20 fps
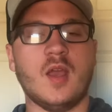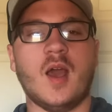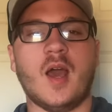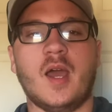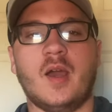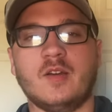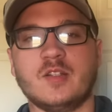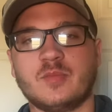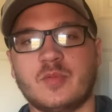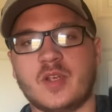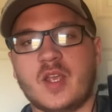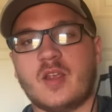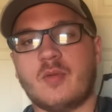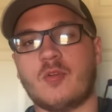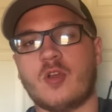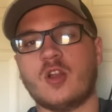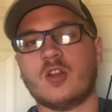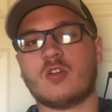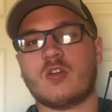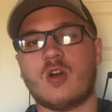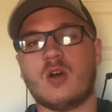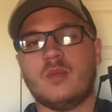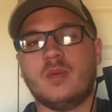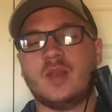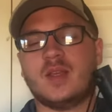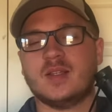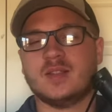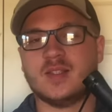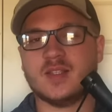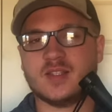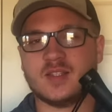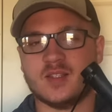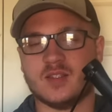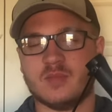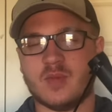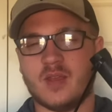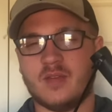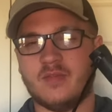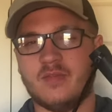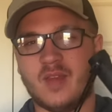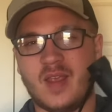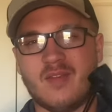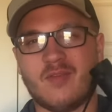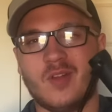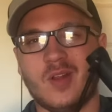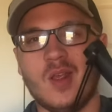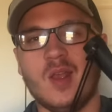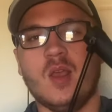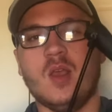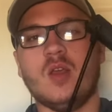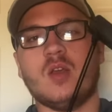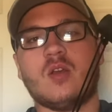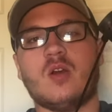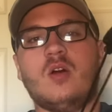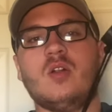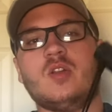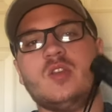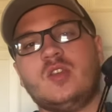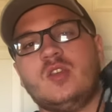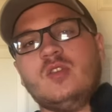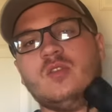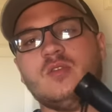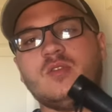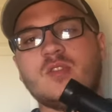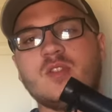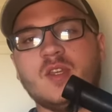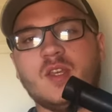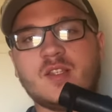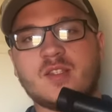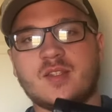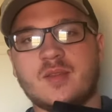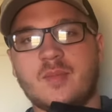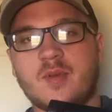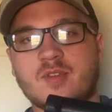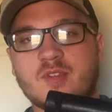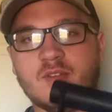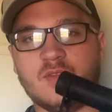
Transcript: I always bring a grunt call because this is my favorite call to use. It's the most